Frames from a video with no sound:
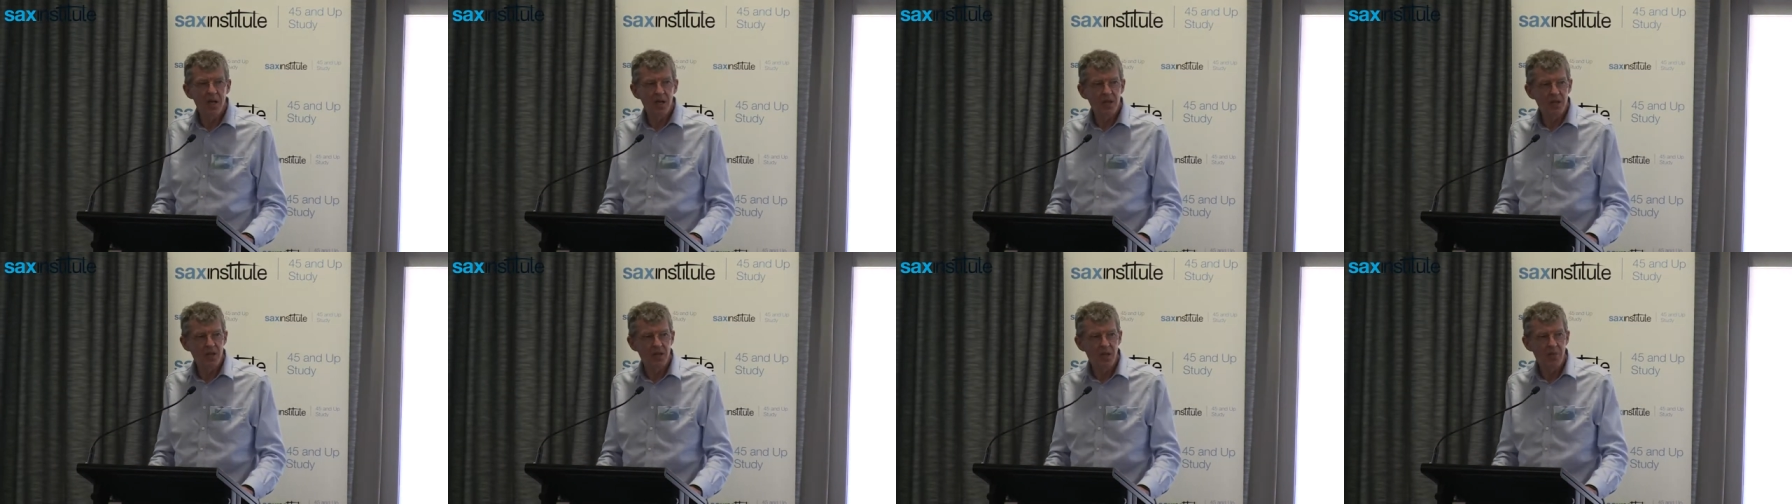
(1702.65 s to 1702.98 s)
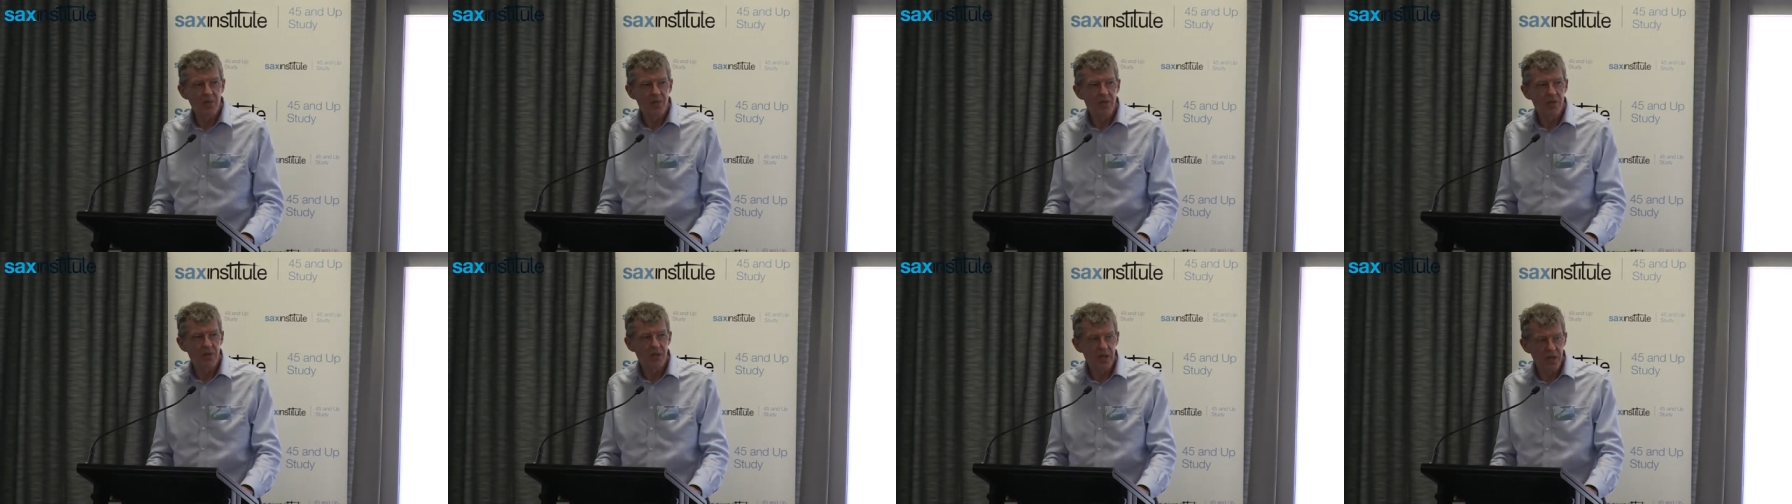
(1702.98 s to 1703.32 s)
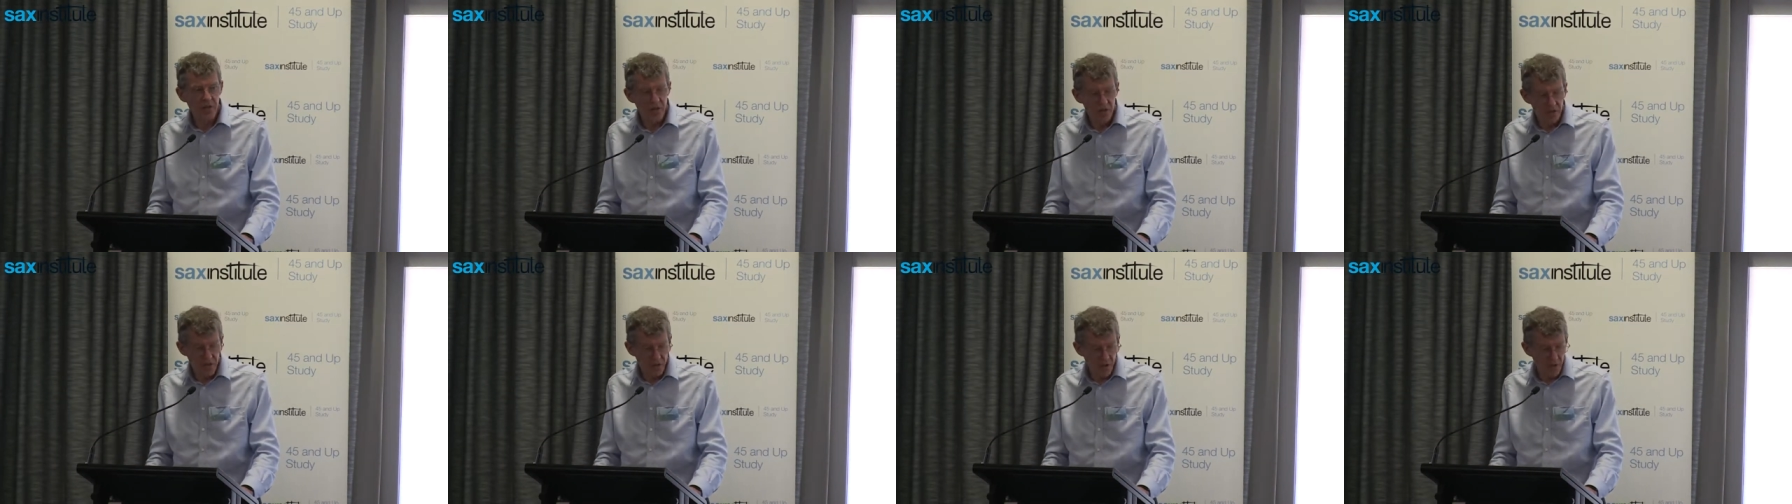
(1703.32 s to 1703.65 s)
some three
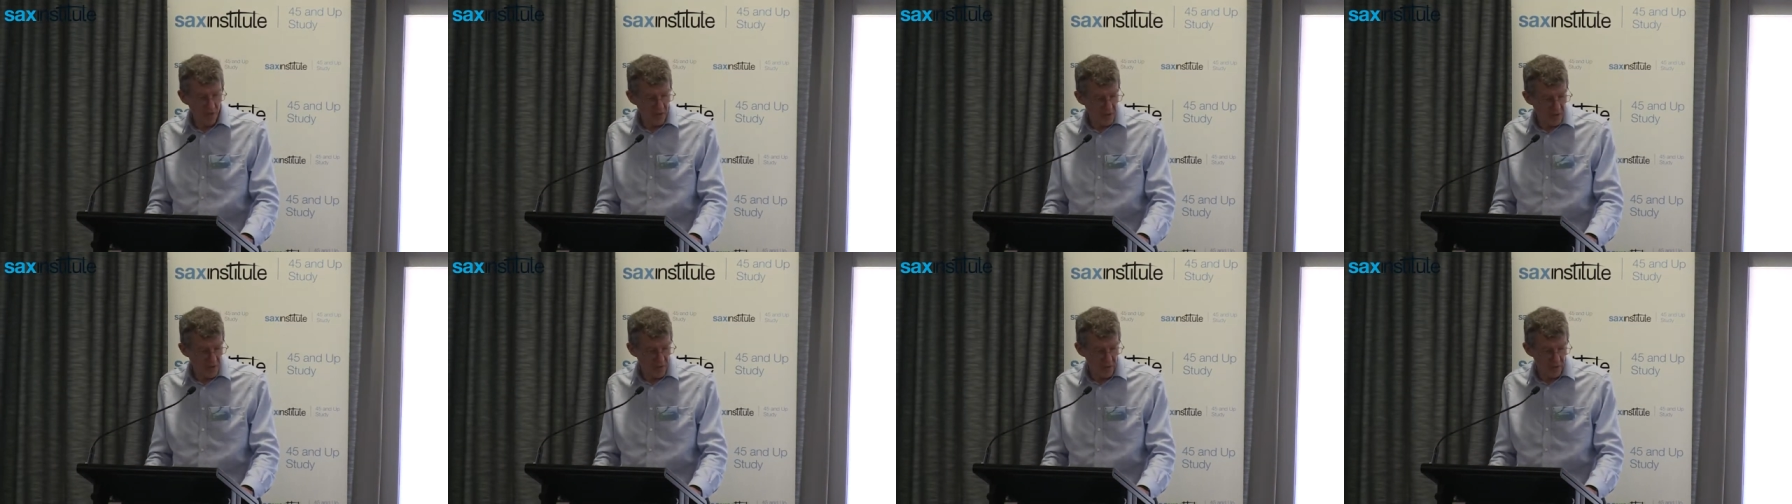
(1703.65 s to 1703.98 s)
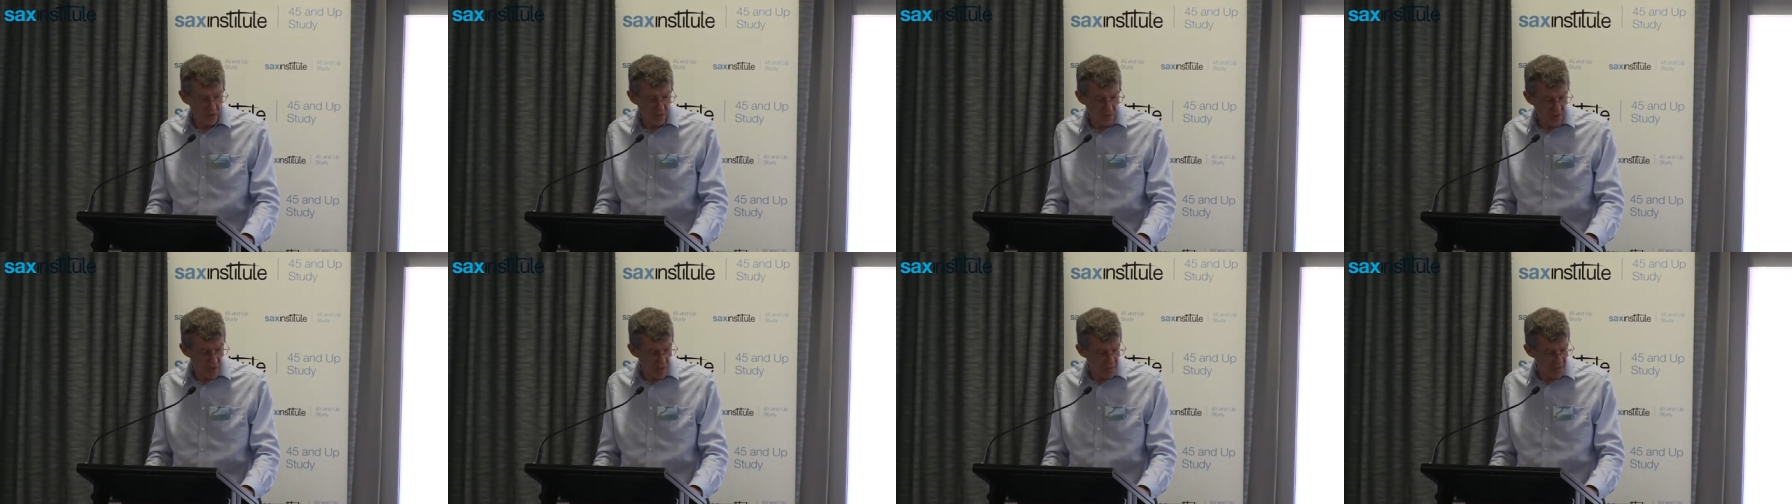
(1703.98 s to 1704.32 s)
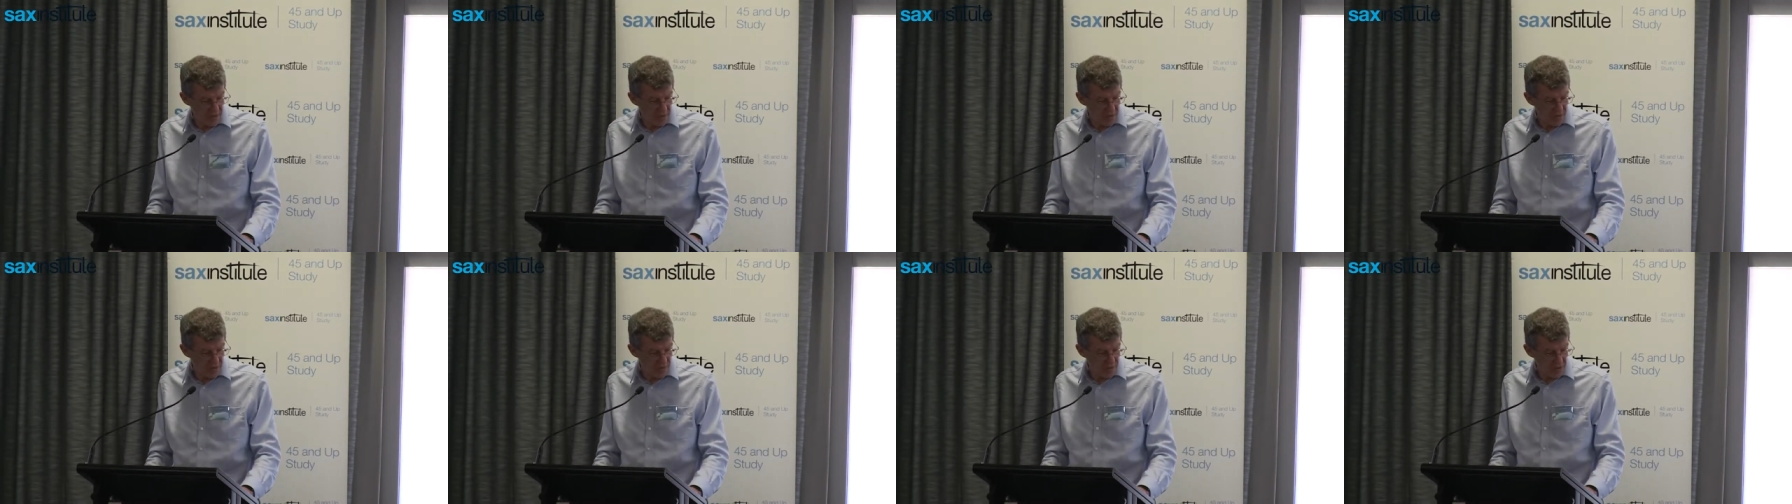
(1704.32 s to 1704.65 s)
years ago that it would come
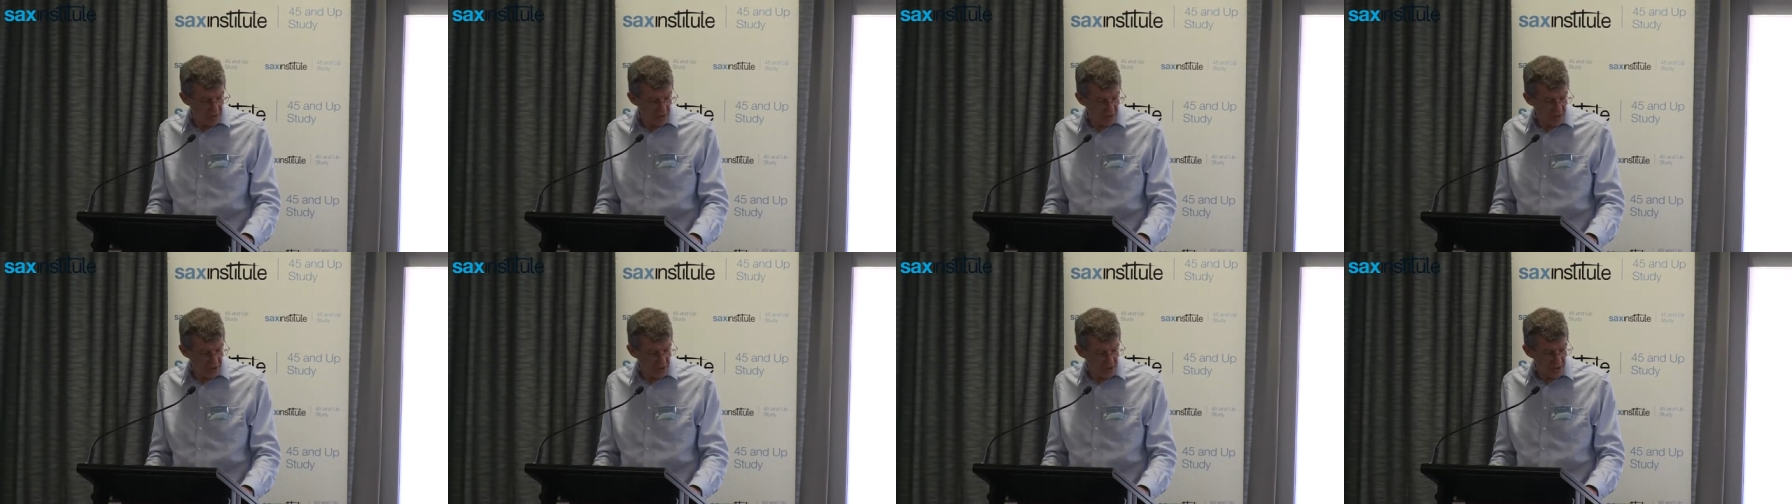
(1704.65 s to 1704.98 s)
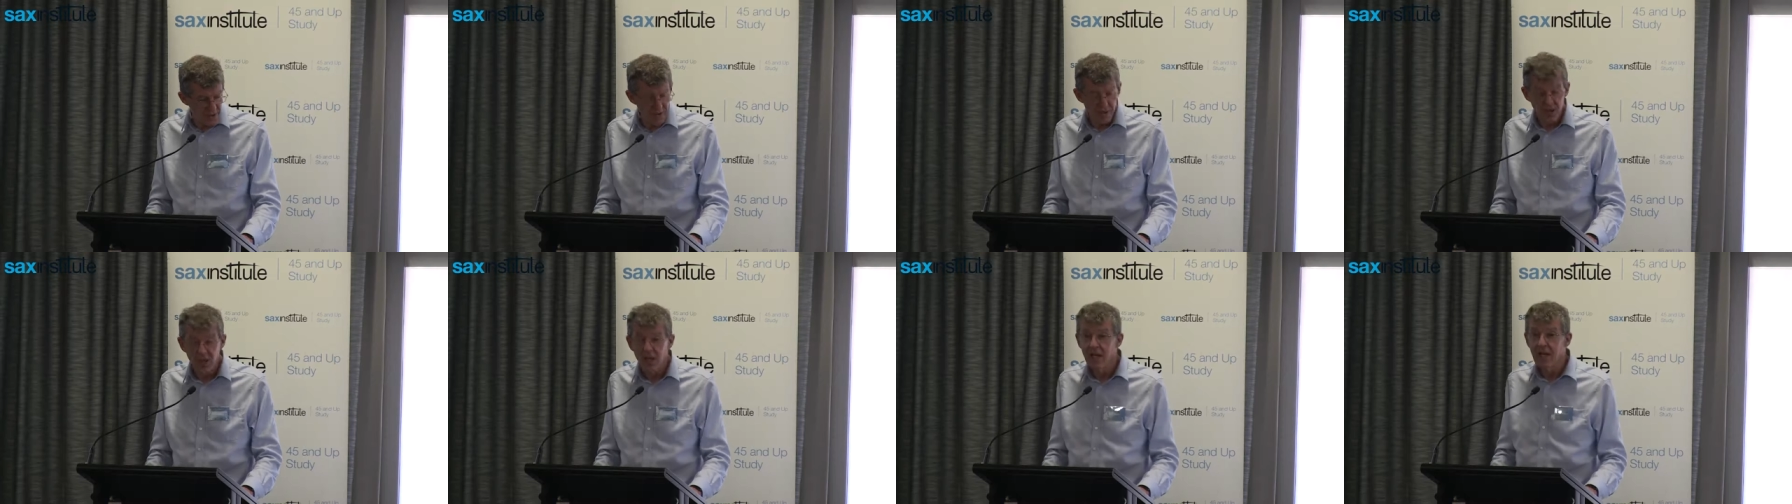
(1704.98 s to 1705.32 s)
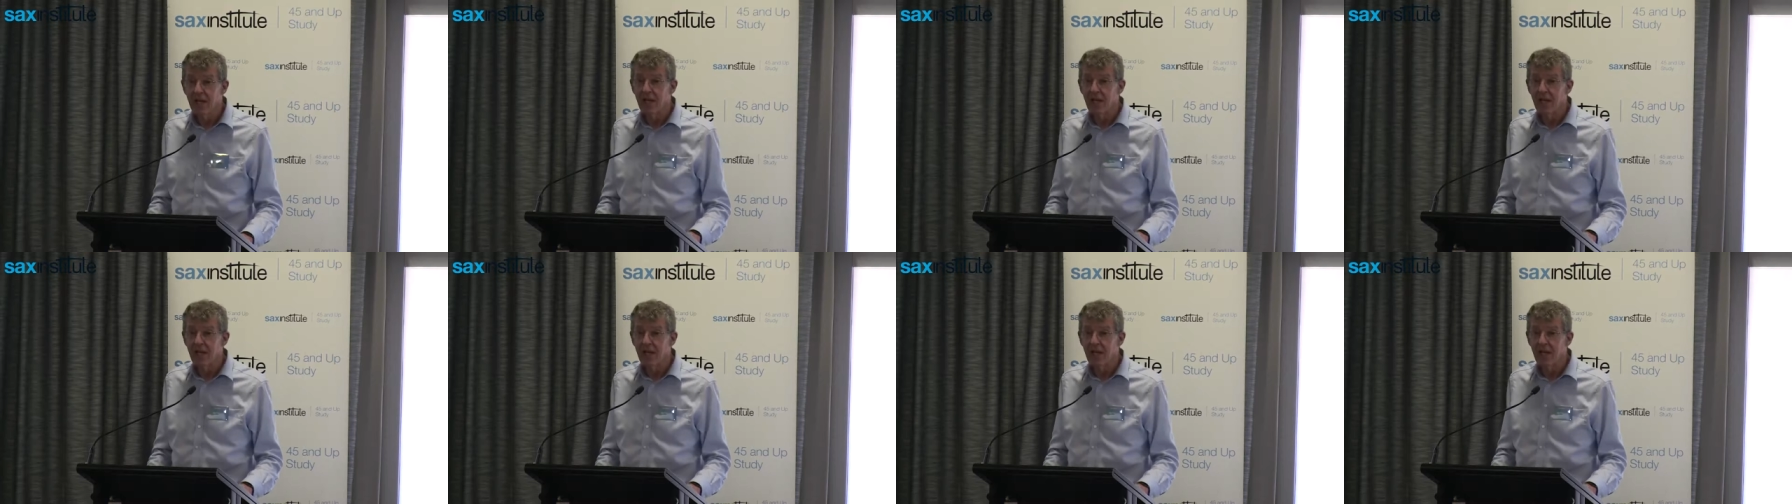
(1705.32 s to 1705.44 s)
into existence,